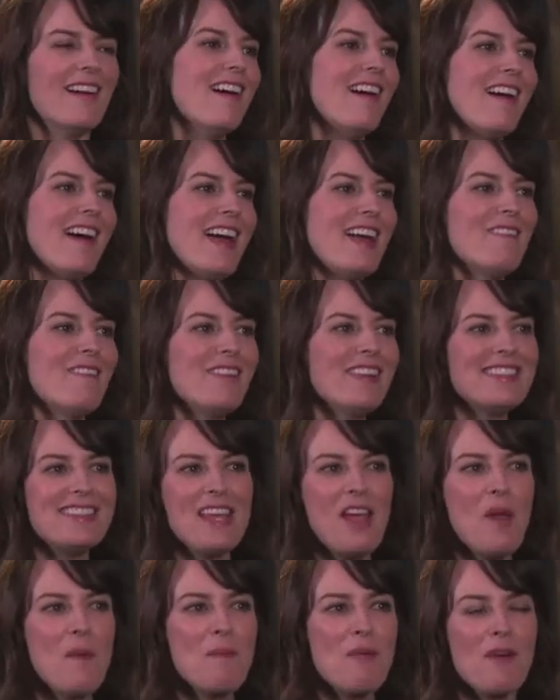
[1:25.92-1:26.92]
I wouldn't say
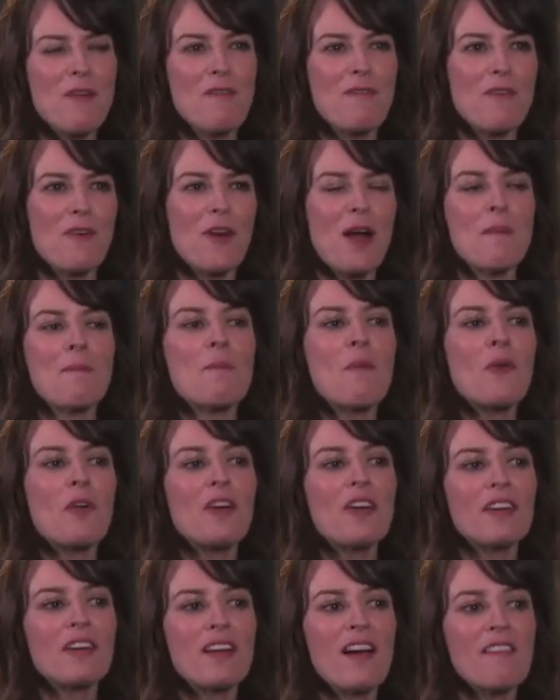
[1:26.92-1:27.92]
I prefer. I'm
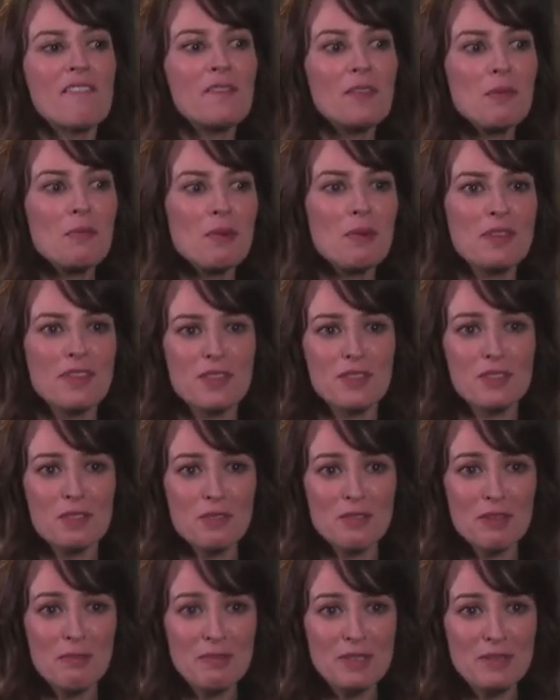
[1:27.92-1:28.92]
more comfortable with the
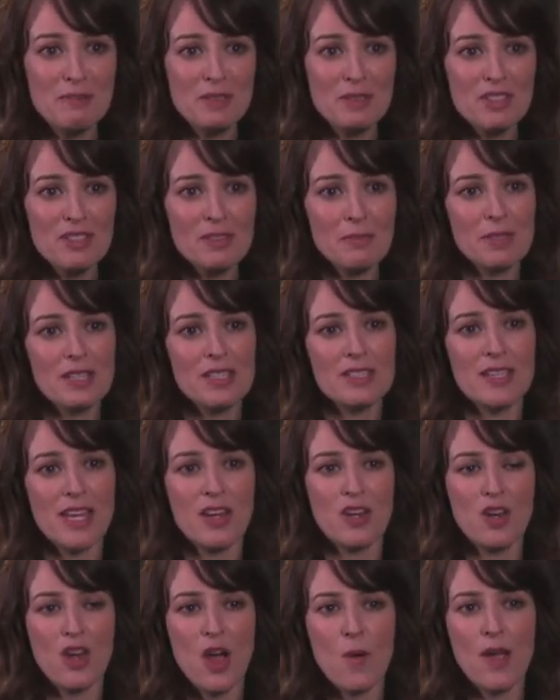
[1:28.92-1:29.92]
scripted material because I
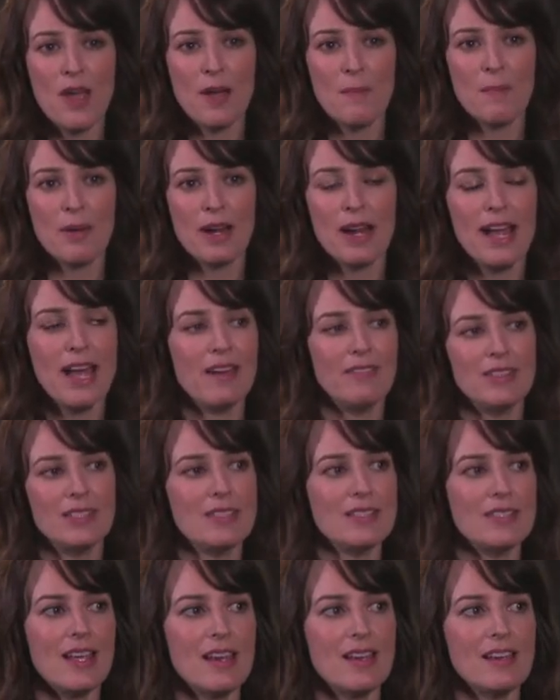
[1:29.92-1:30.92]
know it, but I have to
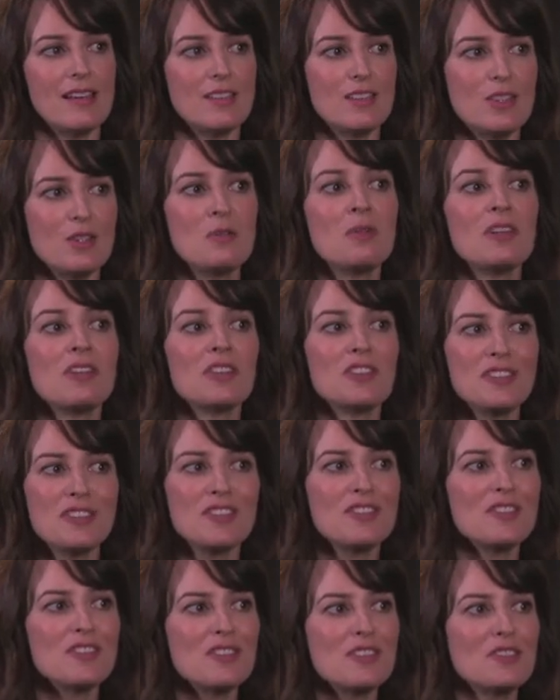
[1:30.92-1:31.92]
say doing Your
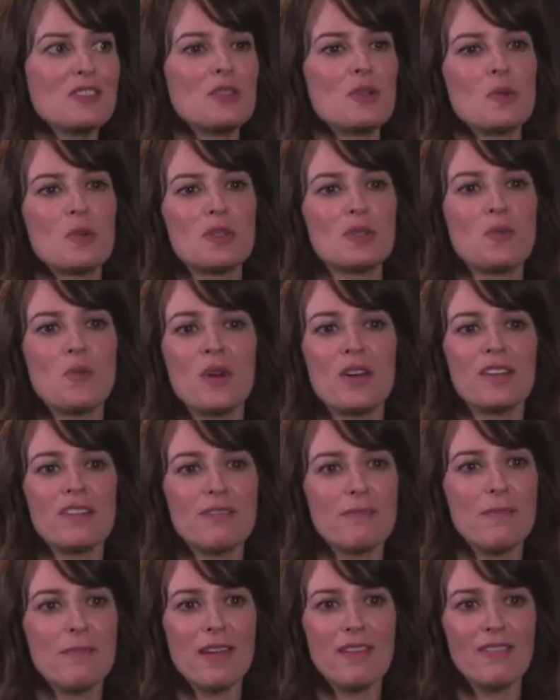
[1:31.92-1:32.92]
Sister's Sister was one
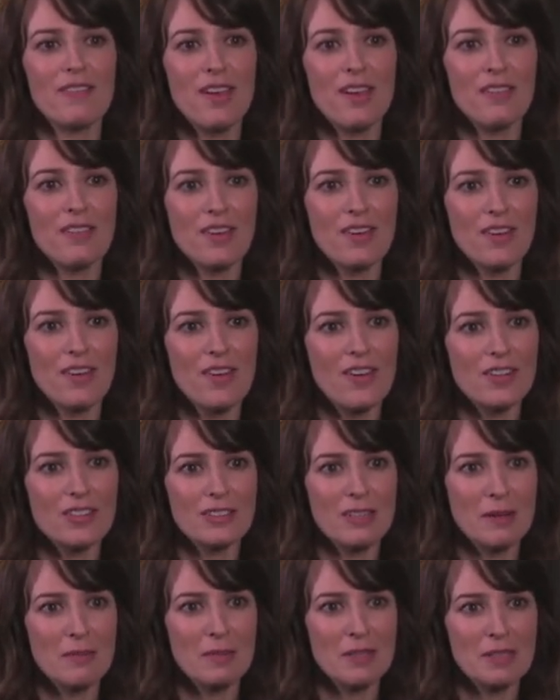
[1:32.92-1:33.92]
of my favorite
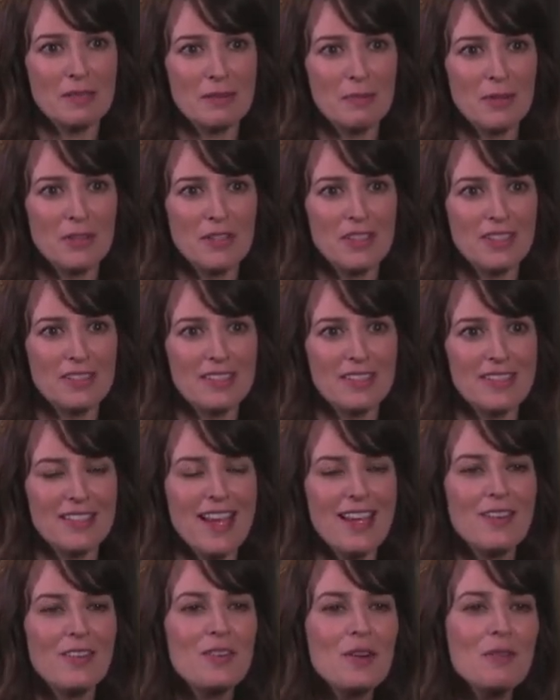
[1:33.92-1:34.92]
all-time experiences.
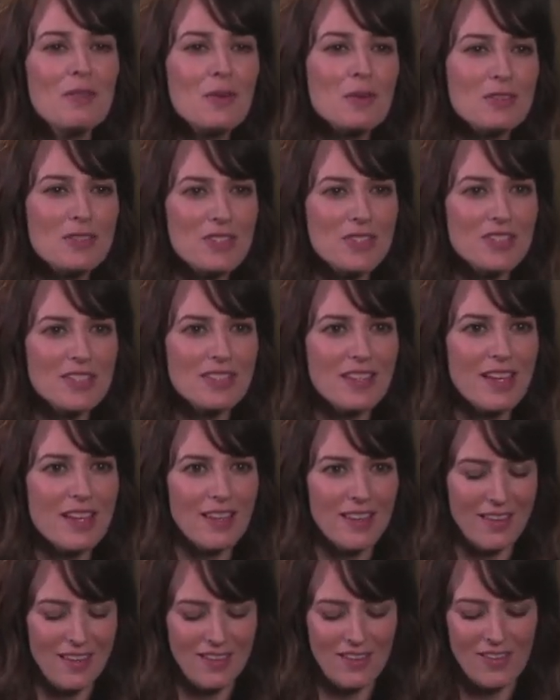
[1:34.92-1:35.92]
I don't know if it was just like
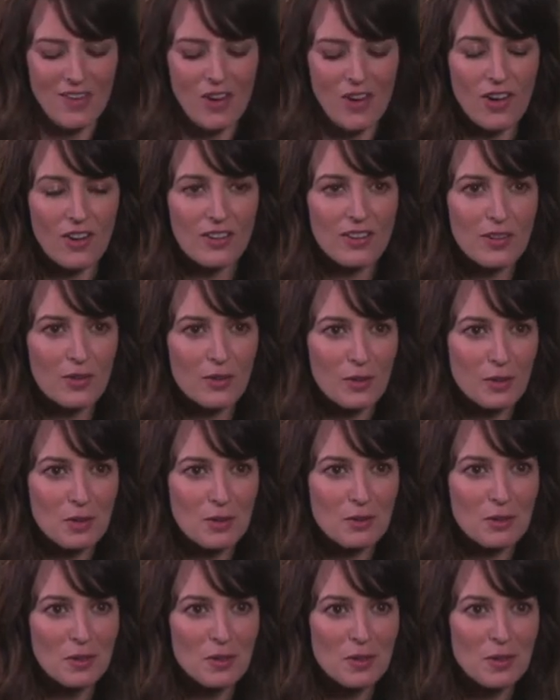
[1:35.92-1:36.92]
our little
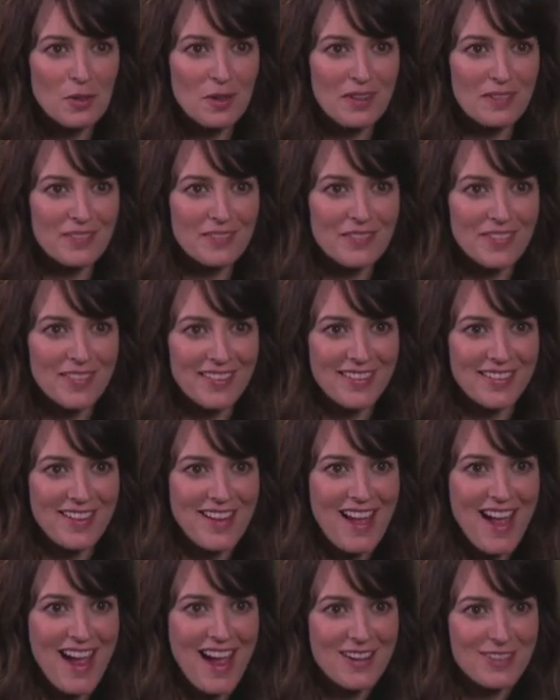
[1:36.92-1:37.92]
crew of
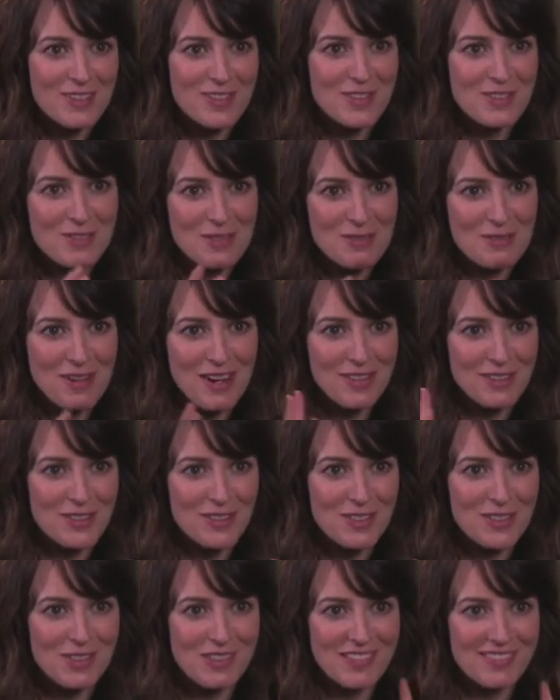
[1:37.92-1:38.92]
actors,
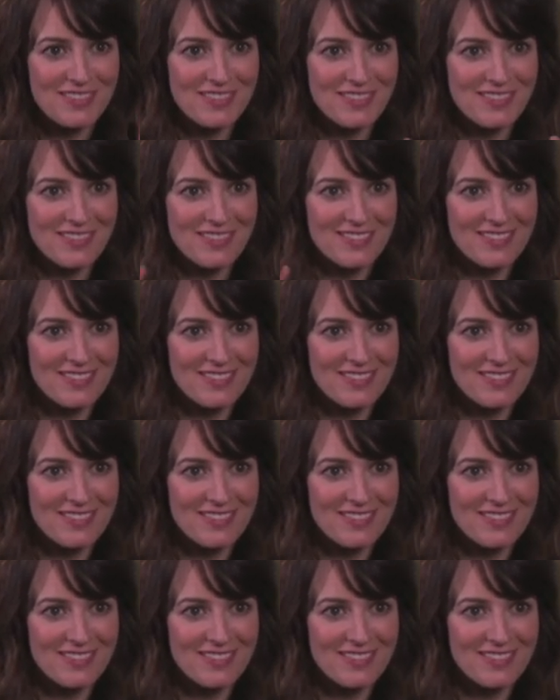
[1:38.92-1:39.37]
director, and